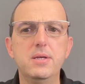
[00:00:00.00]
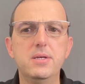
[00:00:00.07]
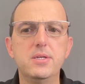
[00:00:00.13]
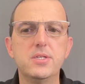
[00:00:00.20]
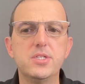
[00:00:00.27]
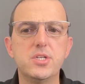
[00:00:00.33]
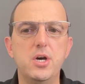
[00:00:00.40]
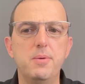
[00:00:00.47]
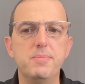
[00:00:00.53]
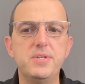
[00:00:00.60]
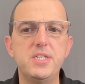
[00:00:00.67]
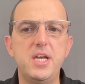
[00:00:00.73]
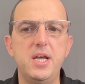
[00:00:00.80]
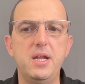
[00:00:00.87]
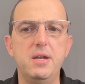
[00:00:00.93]
Psalm
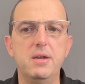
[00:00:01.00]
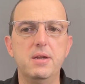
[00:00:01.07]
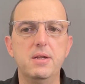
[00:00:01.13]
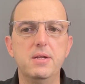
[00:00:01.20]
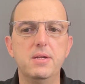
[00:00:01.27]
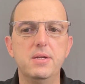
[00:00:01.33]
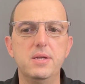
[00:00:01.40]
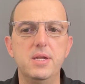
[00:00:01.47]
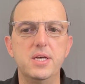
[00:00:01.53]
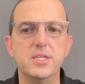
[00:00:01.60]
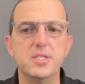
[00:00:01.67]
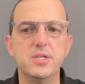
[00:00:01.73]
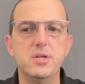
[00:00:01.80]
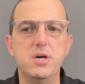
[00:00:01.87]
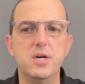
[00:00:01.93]
10
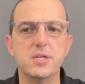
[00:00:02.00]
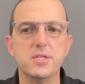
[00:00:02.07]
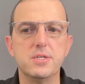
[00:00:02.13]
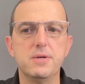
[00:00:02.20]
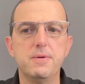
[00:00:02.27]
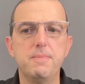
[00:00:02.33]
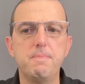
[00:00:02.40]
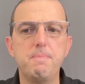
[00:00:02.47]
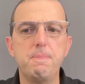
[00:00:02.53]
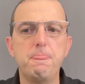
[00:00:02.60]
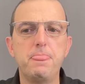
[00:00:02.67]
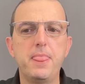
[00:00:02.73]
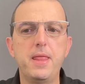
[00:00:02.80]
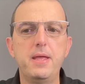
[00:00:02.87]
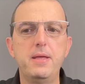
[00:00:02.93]
does not.
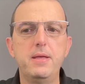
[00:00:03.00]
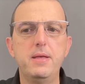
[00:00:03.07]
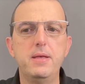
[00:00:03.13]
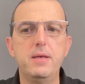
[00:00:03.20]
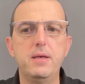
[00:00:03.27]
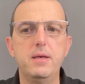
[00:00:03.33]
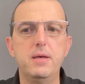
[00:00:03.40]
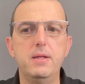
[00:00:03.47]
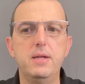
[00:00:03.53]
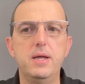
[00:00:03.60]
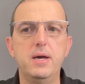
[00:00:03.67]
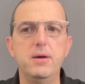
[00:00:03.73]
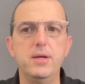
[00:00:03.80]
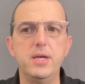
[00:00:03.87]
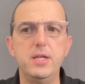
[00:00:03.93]

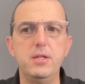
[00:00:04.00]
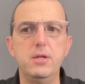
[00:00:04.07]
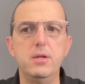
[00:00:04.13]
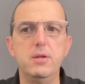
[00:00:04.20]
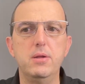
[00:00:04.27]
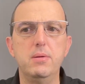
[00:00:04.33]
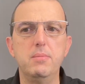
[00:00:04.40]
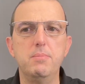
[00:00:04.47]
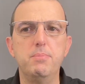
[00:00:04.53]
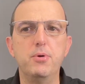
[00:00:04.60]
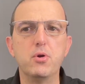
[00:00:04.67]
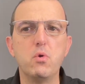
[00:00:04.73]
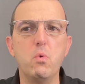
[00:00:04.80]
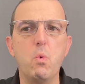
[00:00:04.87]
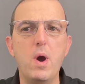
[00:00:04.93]
Now, in
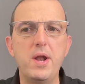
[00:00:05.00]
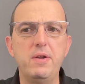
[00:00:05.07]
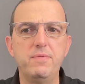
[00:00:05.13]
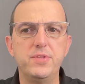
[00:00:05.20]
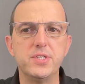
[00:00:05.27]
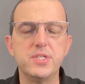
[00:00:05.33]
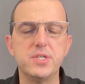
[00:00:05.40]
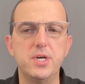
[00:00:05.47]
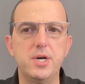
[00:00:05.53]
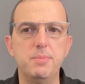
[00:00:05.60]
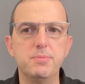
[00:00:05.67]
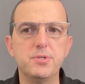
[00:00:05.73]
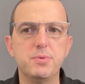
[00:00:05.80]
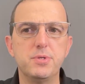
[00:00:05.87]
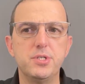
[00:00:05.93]
book 1 of the
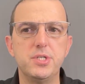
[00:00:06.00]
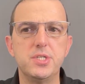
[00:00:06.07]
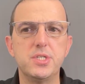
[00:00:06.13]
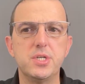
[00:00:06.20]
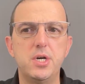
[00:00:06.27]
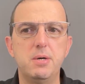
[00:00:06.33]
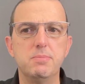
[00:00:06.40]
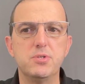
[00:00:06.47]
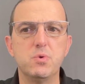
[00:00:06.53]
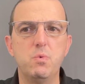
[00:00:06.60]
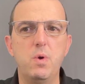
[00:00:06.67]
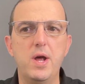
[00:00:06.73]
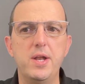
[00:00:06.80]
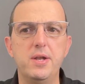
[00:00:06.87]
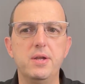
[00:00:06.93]
Psalms, which is Psalms
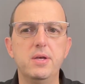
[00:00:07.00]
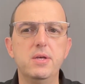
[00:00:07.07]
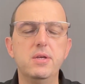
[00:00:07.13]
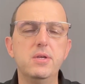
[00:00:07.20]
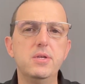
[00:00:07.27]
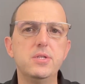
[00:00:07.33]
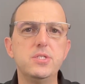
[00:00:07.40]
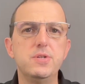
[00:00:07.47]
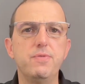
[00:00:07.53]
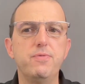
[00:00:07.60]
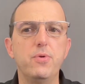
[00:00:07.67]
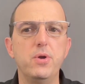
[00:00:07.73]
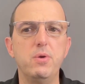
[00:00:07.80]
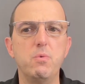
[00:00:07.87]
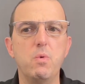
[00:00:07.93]
1 to
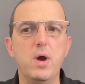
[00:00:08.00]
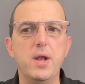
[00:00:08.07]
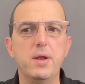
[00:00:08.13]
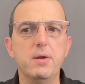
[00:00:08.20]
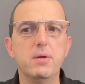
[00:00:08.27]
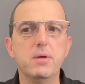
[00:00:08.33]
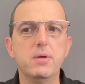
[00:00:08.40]
41,